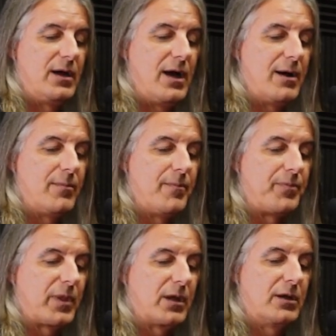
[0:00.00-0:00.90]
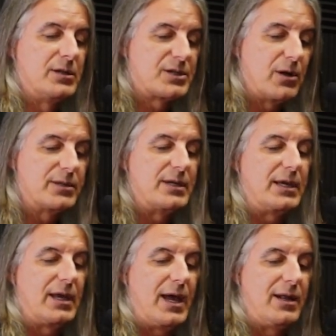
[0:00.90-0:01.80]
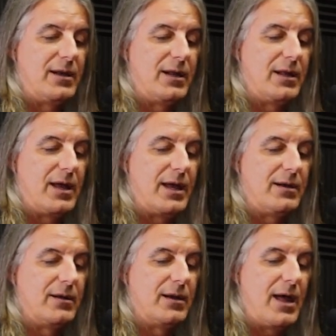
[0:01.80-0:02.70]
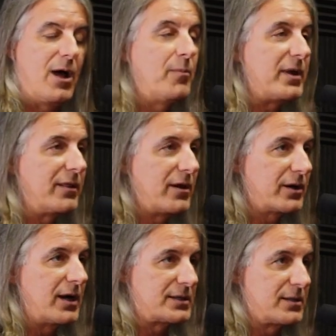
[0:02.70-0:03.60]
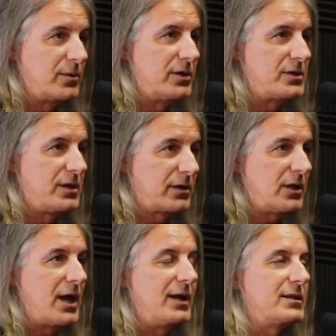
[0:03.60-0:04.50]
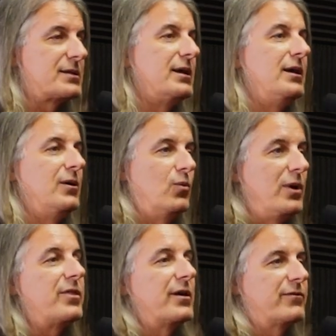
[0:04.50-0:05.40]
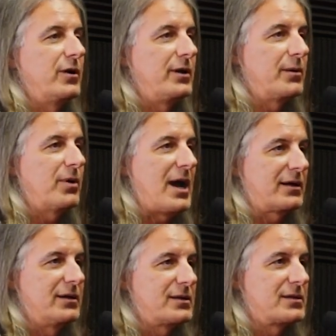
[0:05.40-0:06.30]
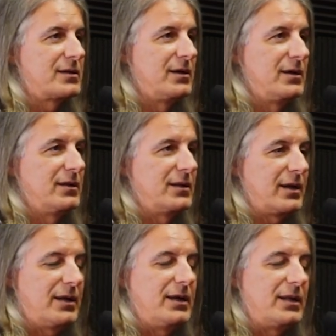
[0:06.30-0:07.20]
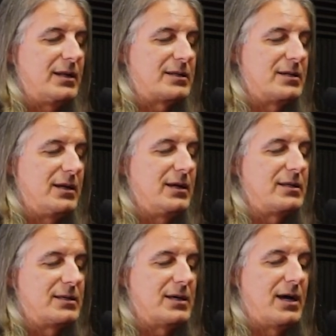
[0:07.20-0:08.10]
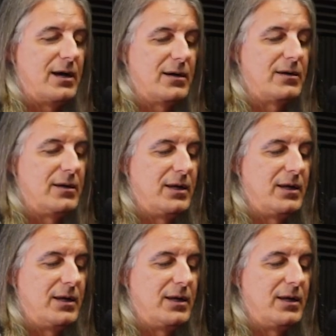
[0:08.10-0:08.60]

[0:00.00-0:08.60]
um, consulting and and helping their customers, their clients with their floating practice. Mm-hmm. Like it, it's it's uh,